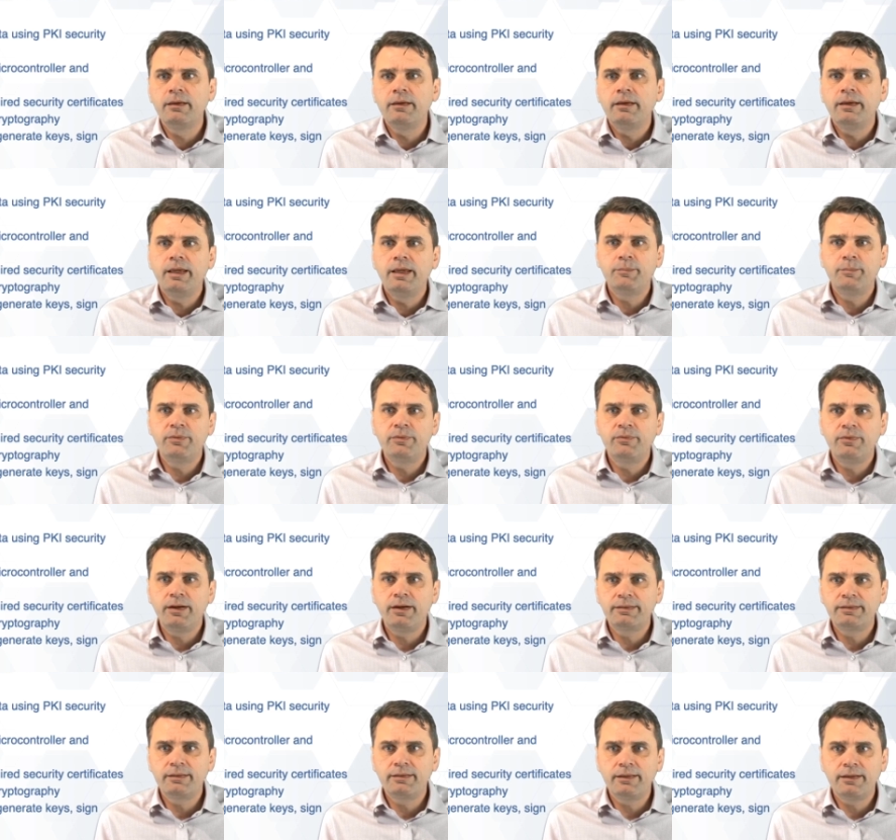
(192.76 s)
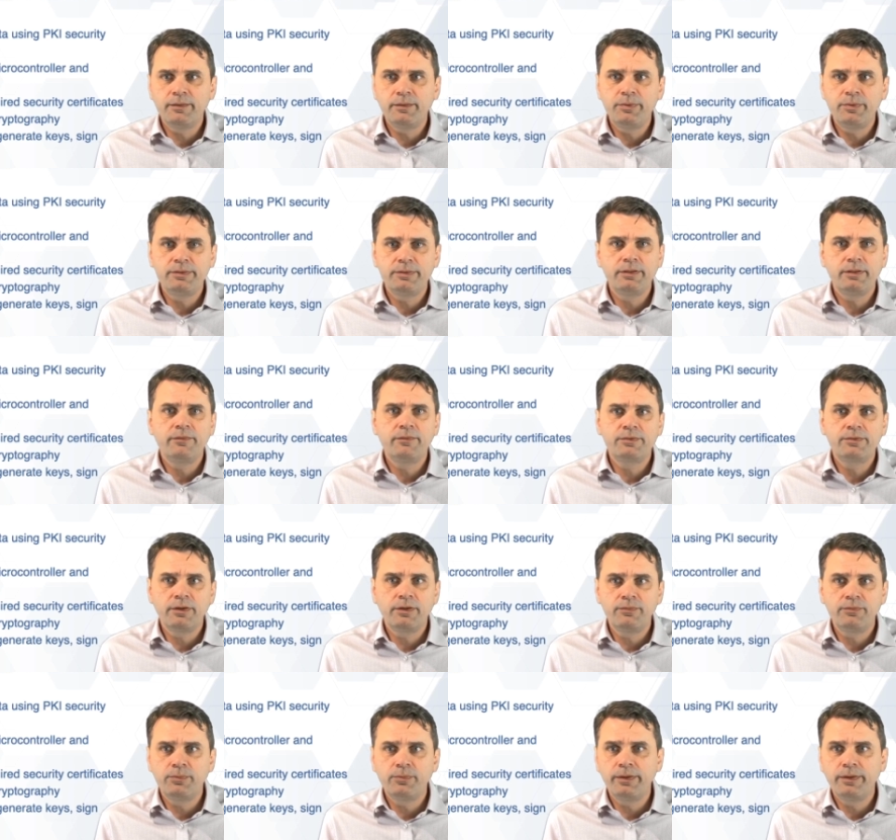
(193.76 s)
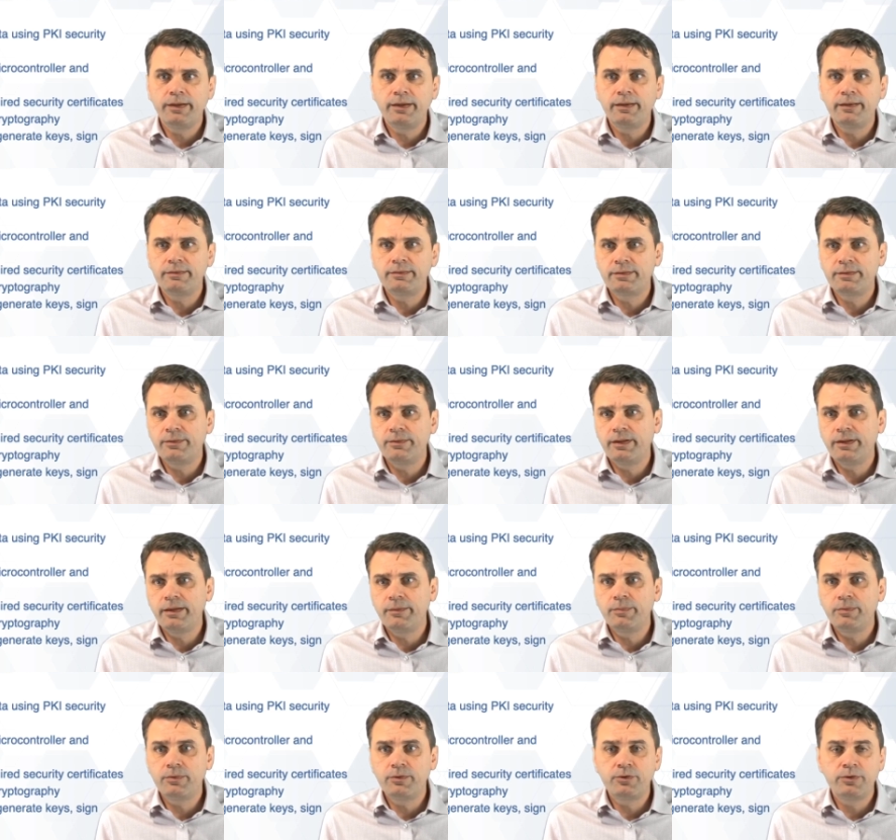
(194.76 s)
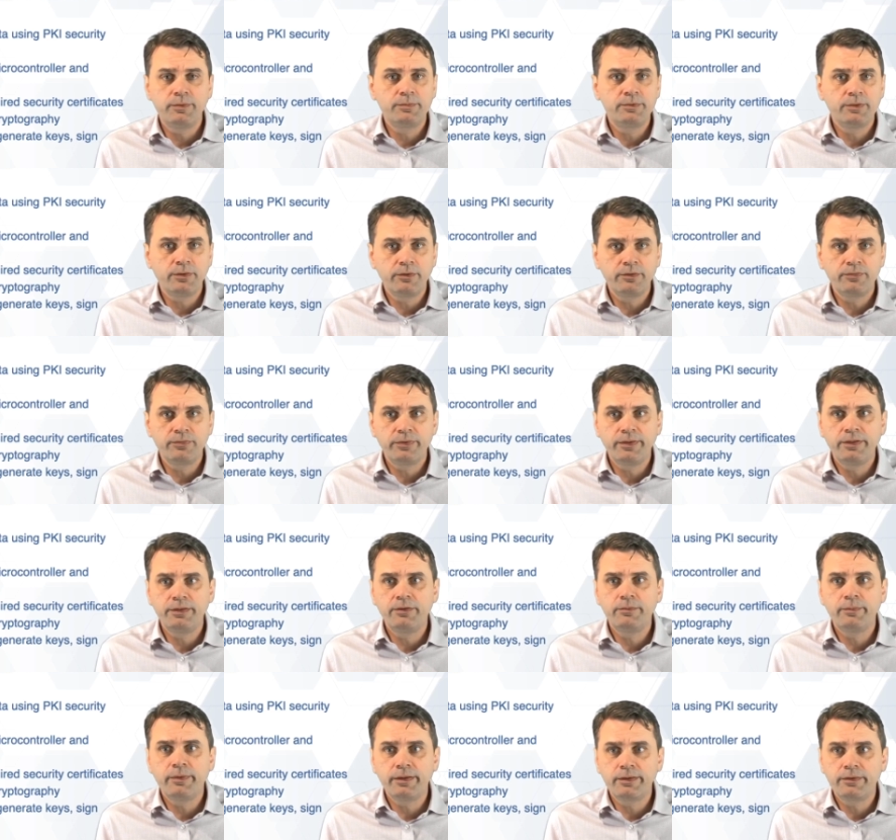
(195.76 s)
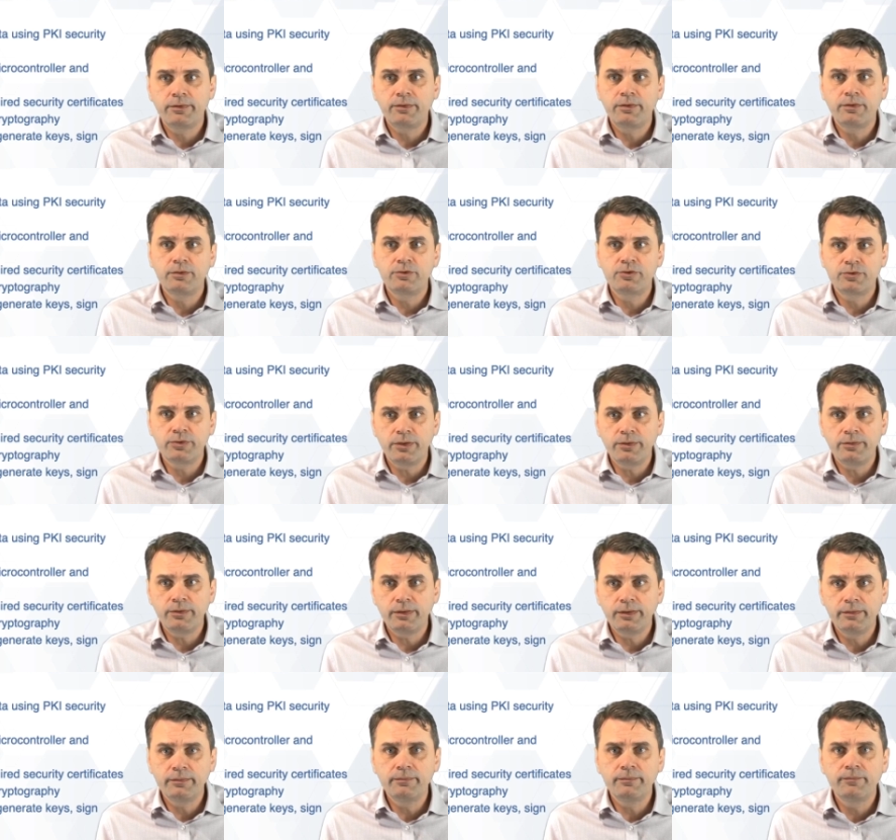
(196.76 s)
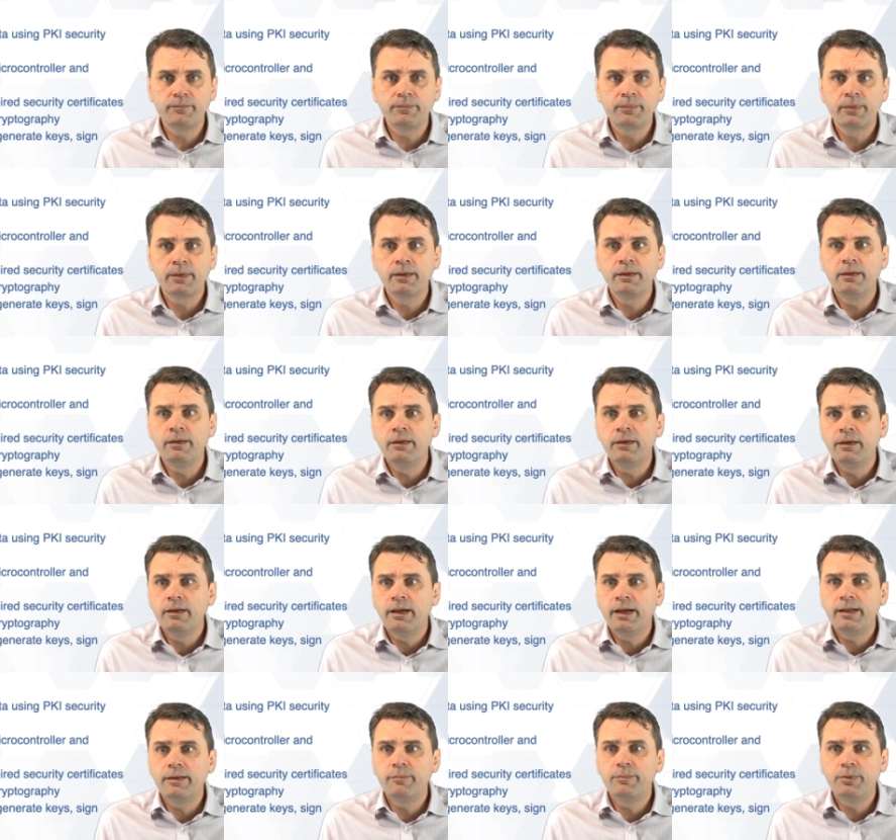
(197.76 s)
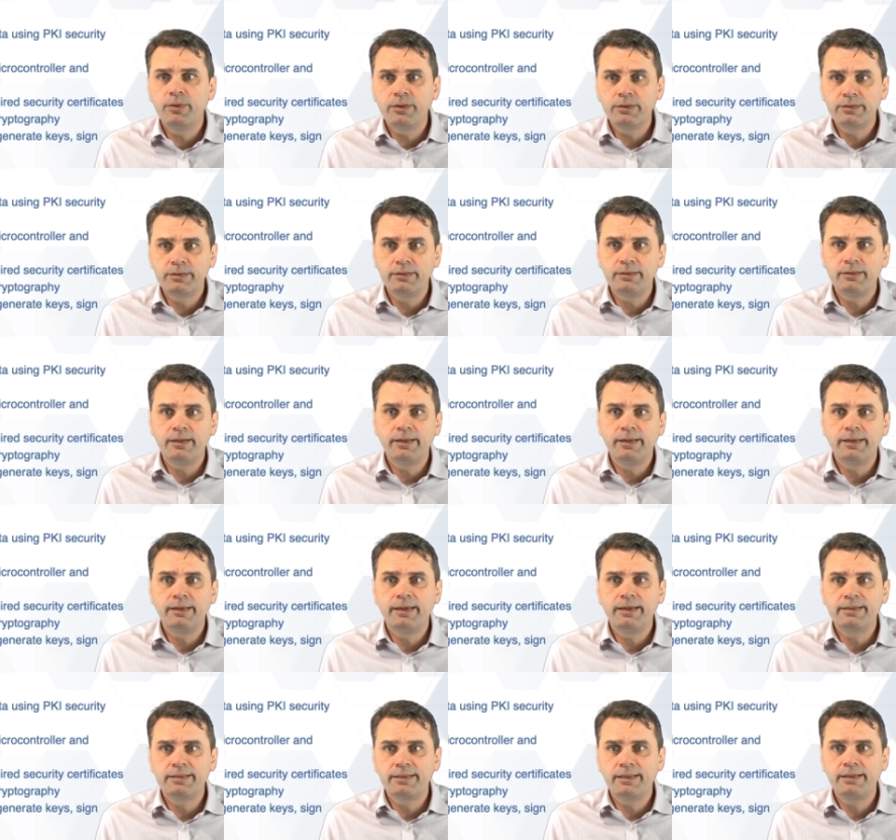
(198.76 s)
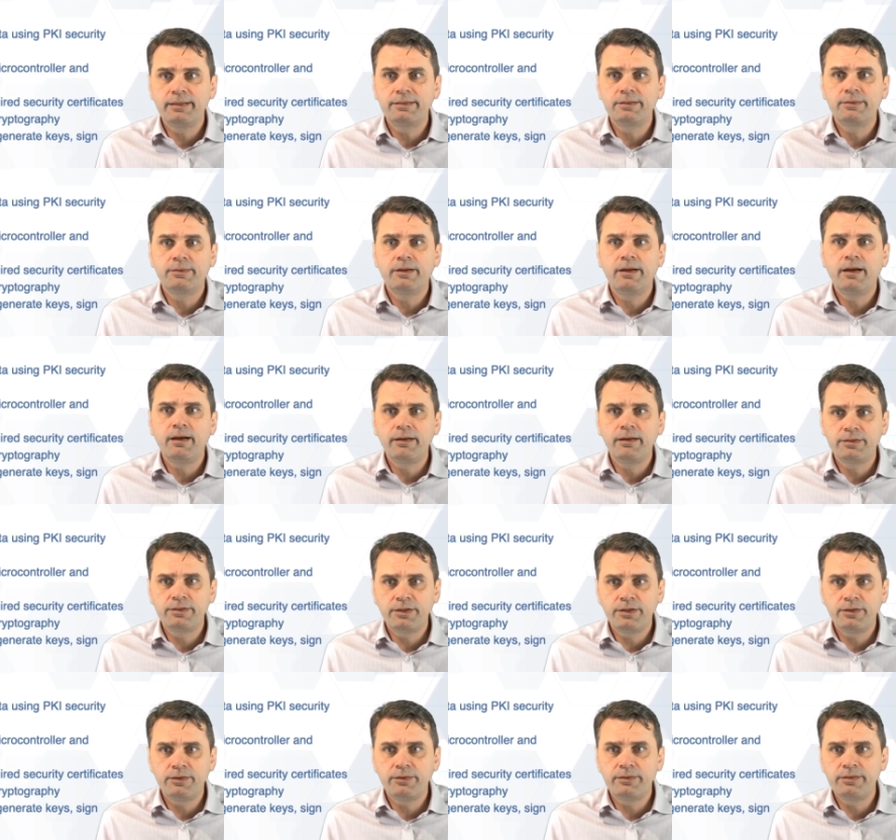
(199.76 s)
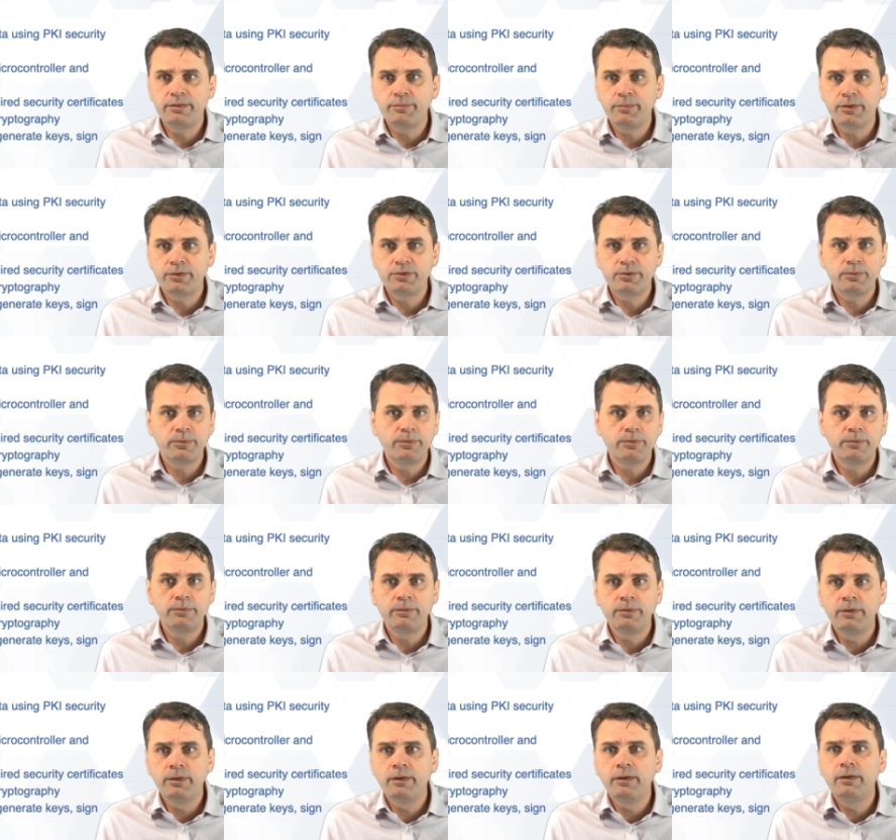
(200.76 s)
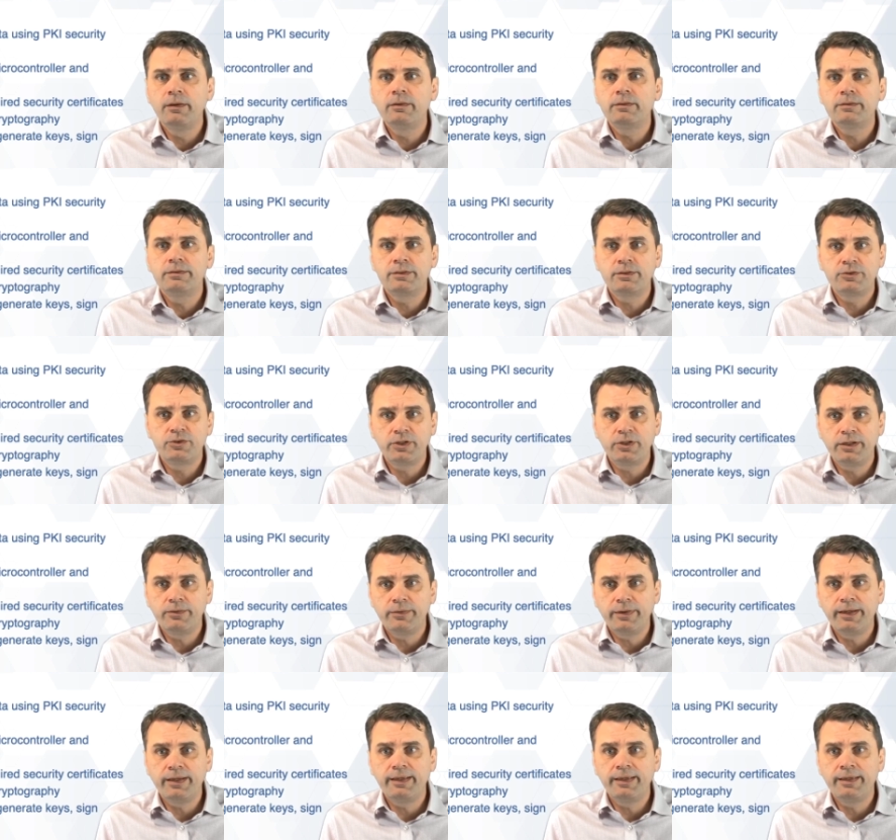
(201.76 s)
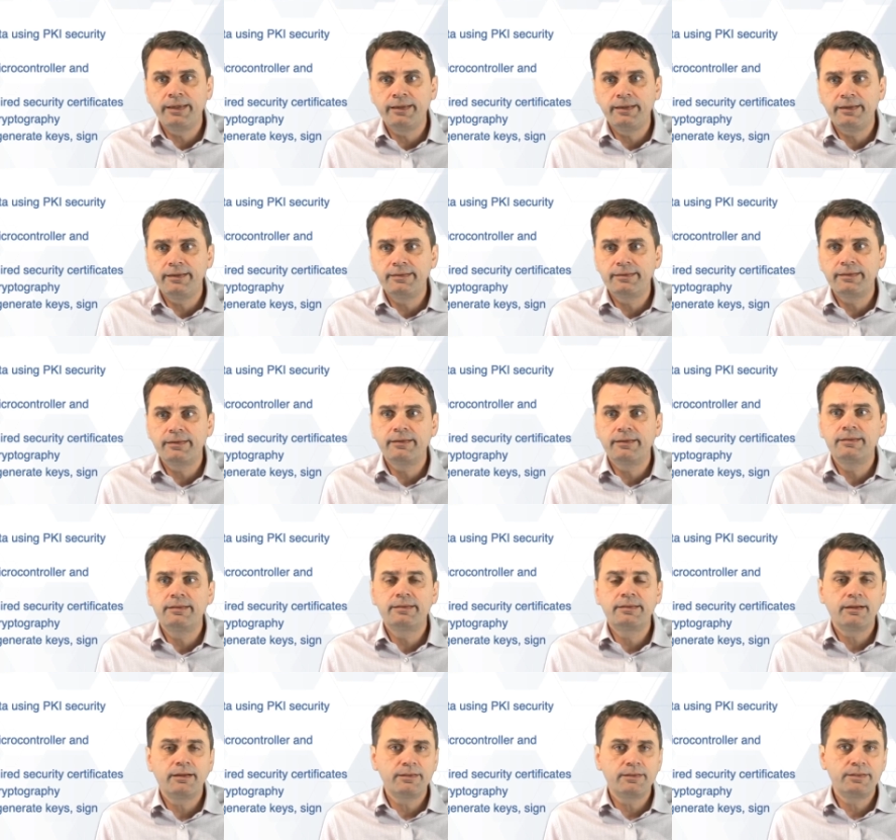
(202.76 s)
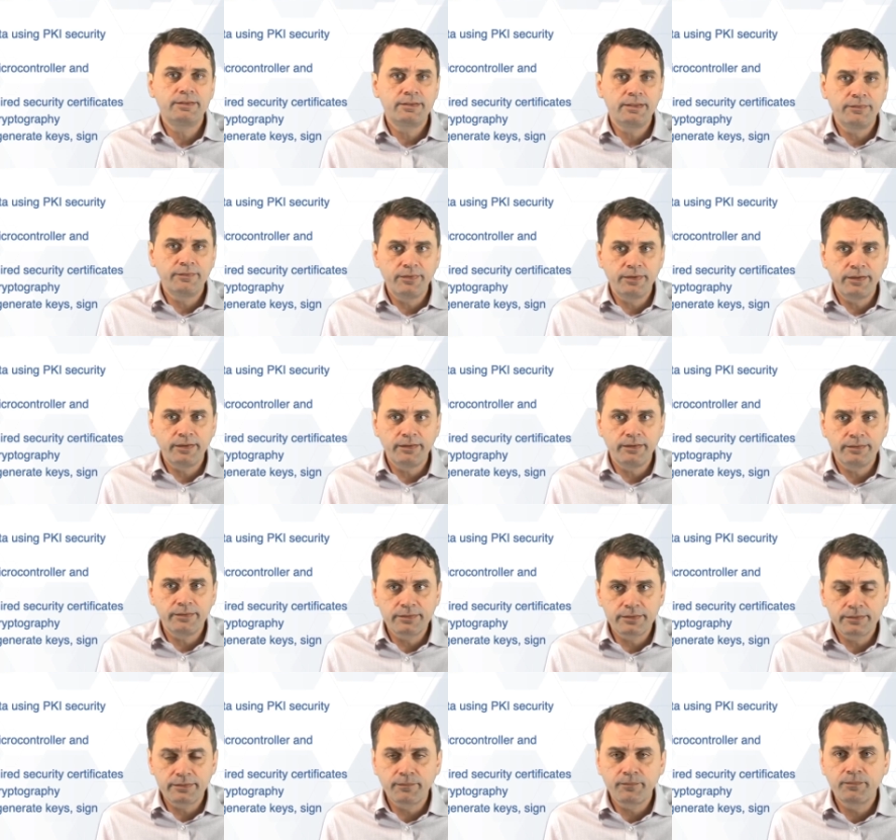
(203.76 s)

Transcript: It provides libraries of software to enable cryptography in your microcontroller. And importantly, it's linked to a high security module to generate keys and sign certificates.